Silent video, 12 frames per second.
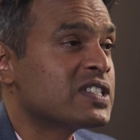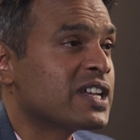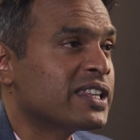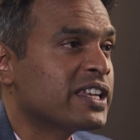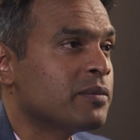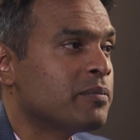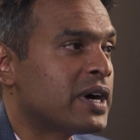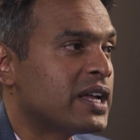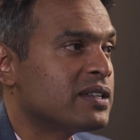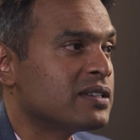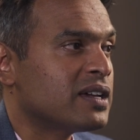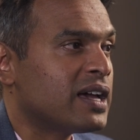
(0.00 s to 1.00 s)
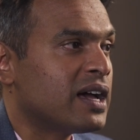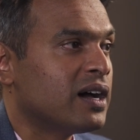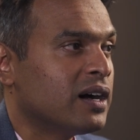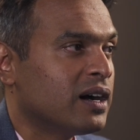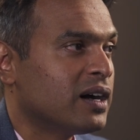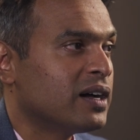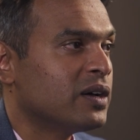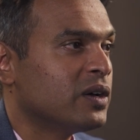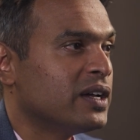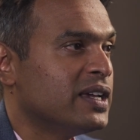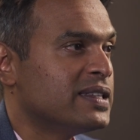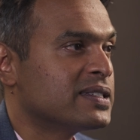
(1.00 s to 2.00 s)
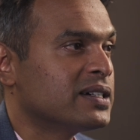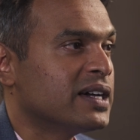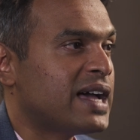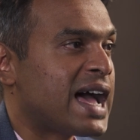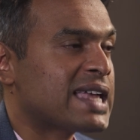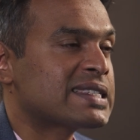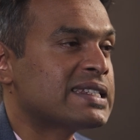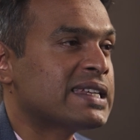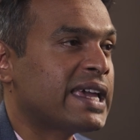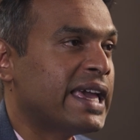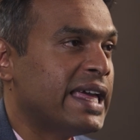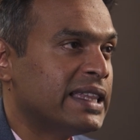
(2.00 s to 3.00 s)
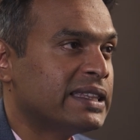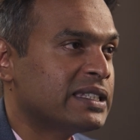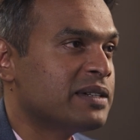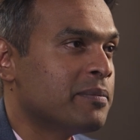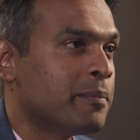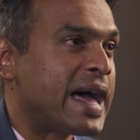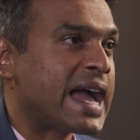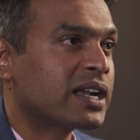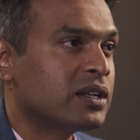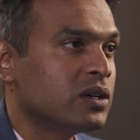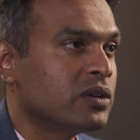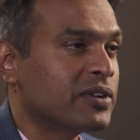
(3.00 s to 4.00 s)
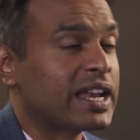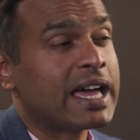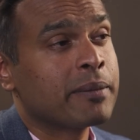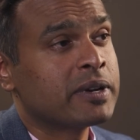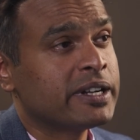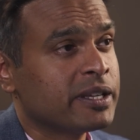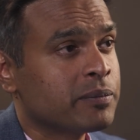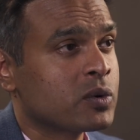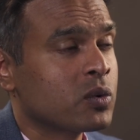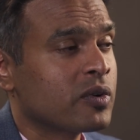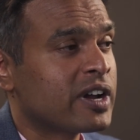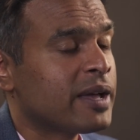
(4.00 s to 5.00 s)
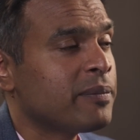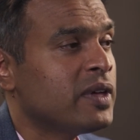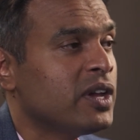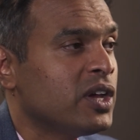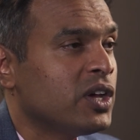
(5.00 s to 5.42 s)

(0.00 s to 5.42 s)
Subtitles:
nothing but is a asset health backed reliability program